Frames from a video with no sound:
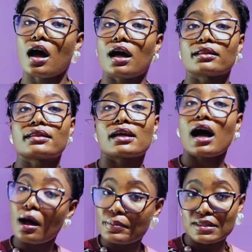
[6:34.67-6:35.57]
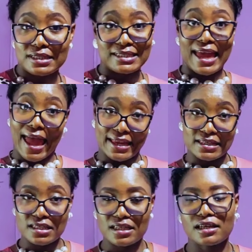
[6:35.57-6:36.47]
At the opposite
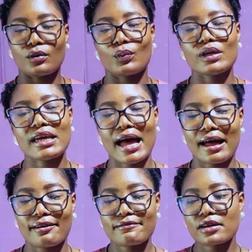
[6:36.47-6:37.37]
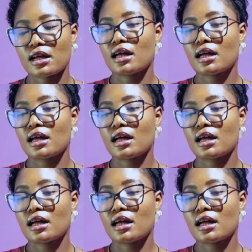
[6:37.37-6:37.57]
end, we have